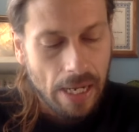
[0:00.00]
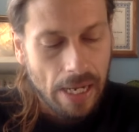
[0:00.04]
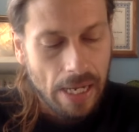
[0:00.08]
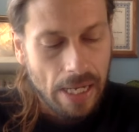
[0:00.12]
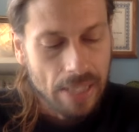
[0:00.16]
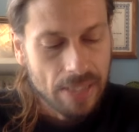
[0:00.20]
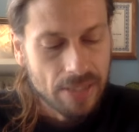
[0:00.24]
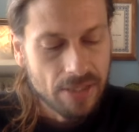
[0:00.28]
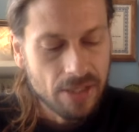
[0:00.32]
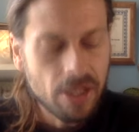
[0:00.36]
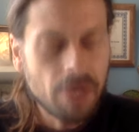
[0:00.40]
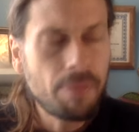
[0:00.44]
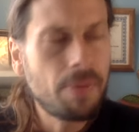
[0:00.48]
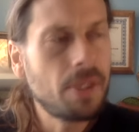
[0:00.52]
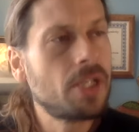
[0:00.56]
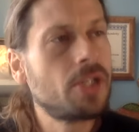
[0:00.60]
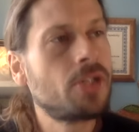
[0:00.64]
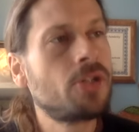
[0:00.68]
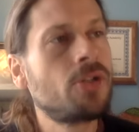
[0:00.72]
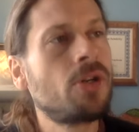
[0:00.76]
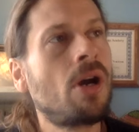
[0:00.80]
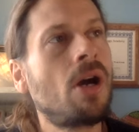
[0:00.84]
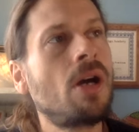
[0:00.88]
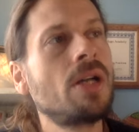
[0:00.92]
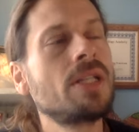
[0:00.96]
It's going to be a
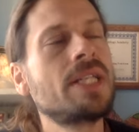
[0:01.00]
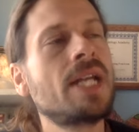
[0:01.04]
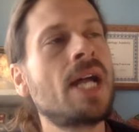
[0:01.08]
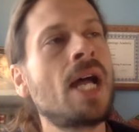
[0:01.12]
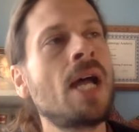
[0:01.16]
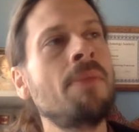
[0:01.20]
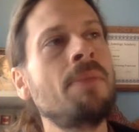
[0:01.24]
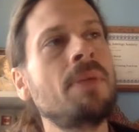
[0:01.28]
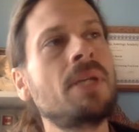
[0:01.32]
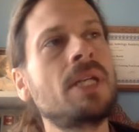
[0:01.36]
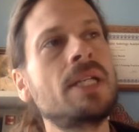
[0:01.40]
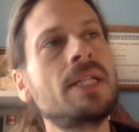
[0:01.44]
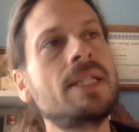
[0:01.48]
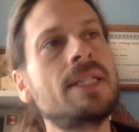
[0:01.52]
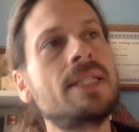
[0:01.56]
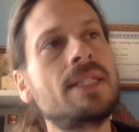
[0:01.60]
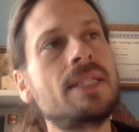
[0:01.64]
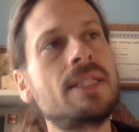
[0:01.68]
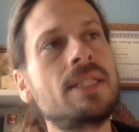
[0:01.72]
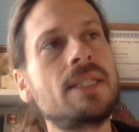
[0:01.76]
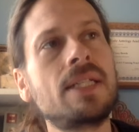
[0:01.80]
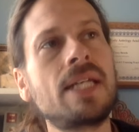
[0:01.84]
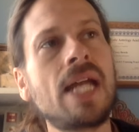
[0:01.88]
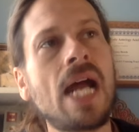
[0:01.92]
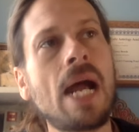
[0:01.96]
strong time
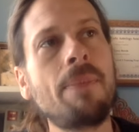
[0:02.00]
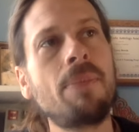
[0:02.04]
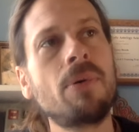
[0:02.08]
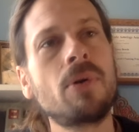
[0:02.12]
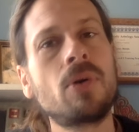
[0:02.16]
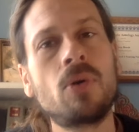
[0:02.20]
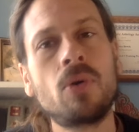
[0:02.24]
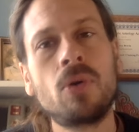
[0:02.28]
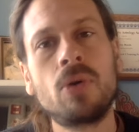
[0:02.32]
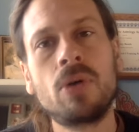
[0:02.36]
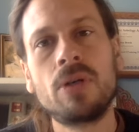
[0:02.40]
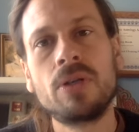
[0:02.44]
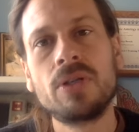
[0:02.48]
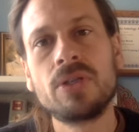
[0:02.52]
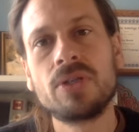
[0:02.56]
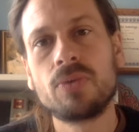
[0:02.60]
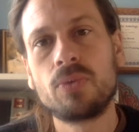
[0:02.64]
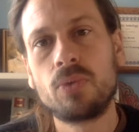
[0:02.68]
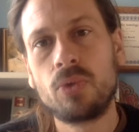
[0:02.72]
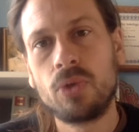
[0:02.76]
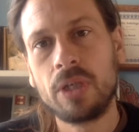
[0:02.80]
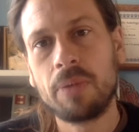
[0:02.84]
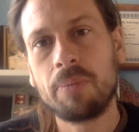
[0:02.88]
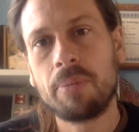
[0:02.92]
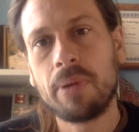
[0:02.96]
because Capricorn's
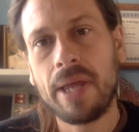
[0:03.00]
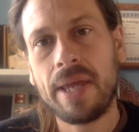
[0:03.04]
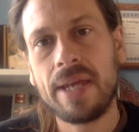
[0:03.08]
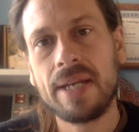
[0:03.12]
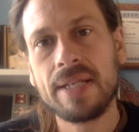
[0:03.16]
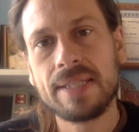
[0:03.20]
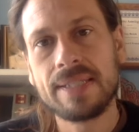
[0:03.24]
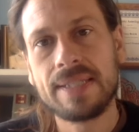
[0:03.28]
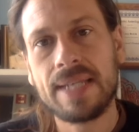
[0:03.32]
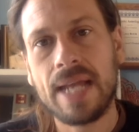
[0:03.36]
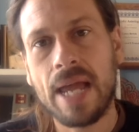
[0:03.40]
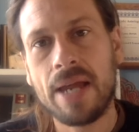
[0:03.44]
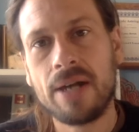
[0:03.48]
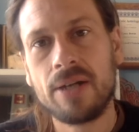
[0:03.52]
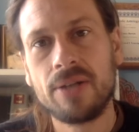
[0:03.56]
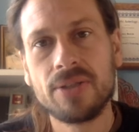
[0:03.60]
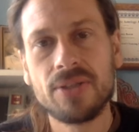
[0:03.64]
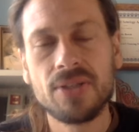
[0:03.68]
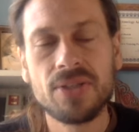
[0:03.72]
ruling planet is Saturn.